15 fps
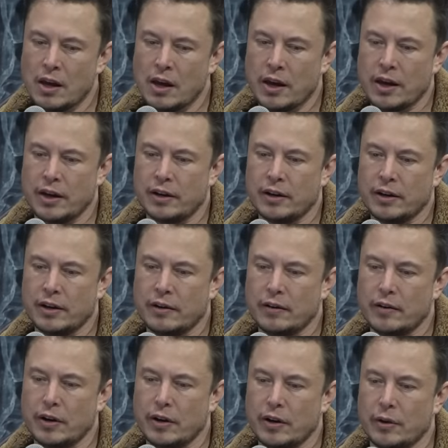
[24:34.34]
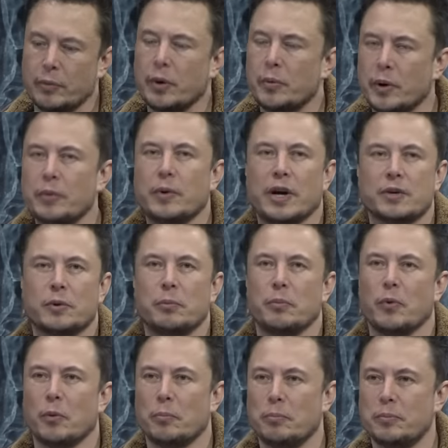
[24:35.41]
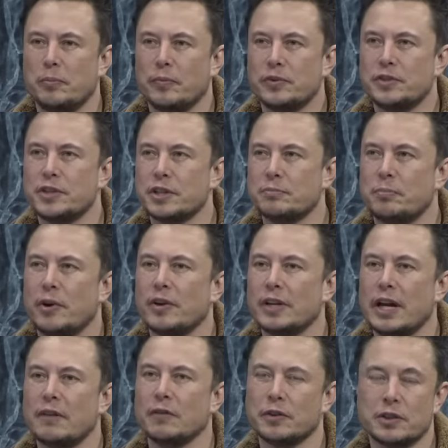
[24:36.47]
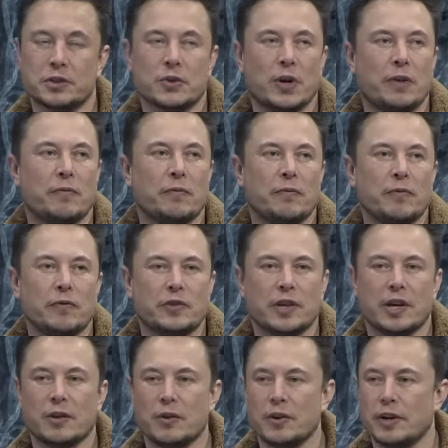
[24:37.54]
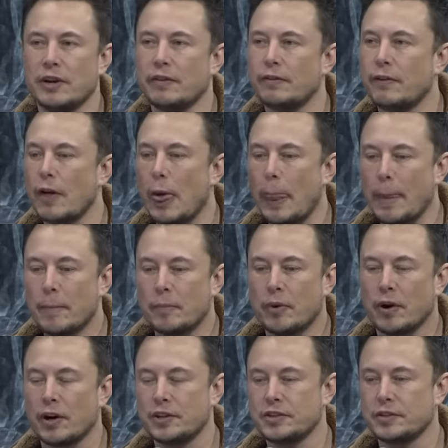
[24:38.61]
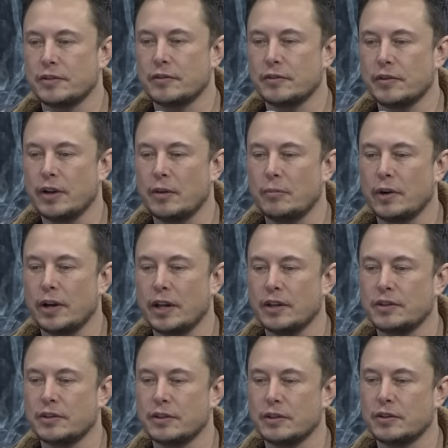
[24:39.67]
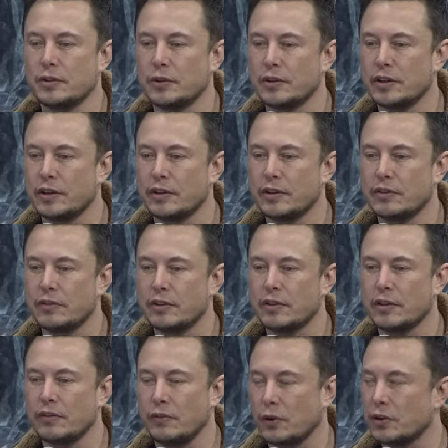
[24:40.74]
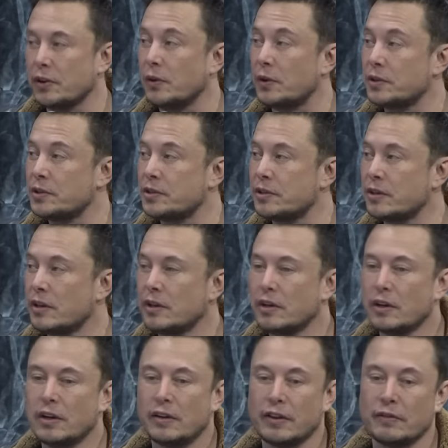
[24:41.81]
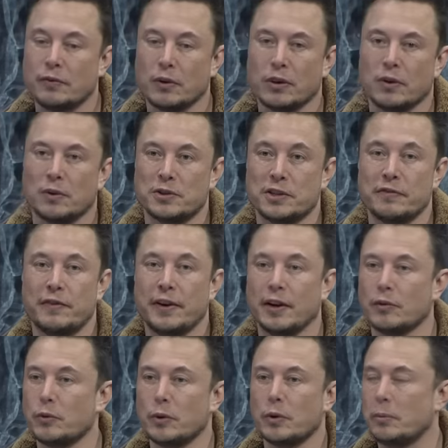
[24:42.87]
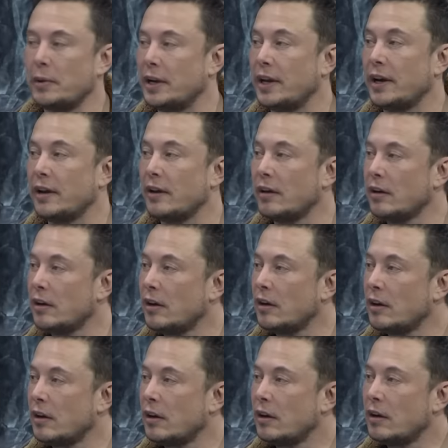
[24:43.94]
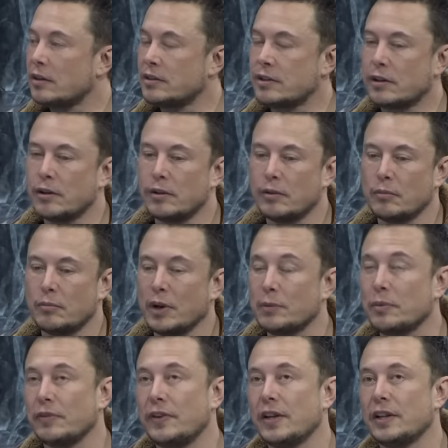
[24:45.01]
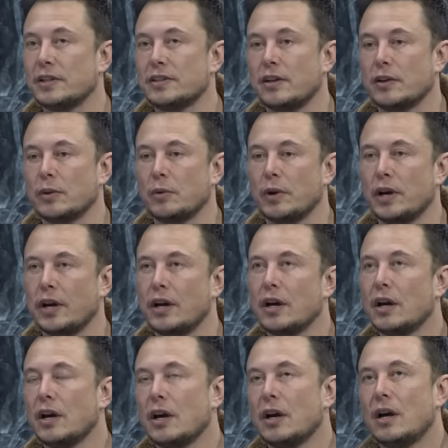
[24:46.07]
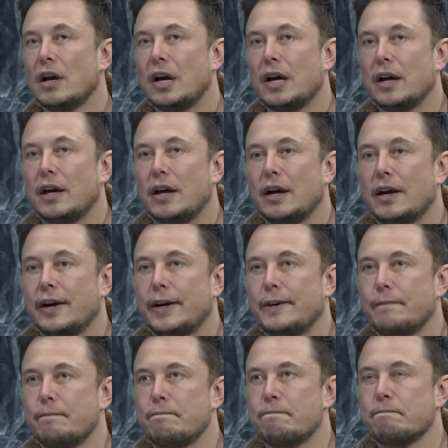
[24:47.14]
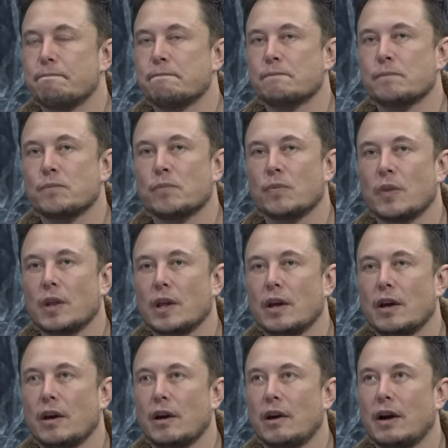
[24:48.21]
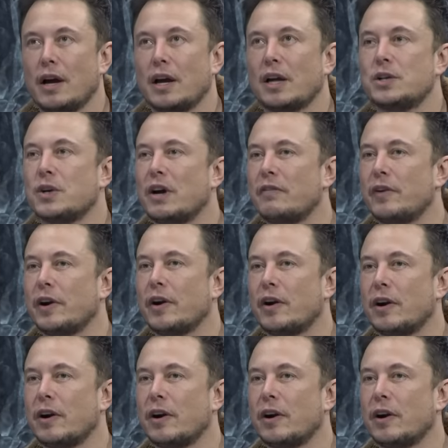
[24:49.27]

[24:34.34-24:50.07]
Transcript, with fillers: And uh, we, we actually were just barely able to scrape together enough parts and, and money to do the, the fourth launch. If that fourth launch had failed, we would have been dead. So multiple failures along the way. Um, I, I tried very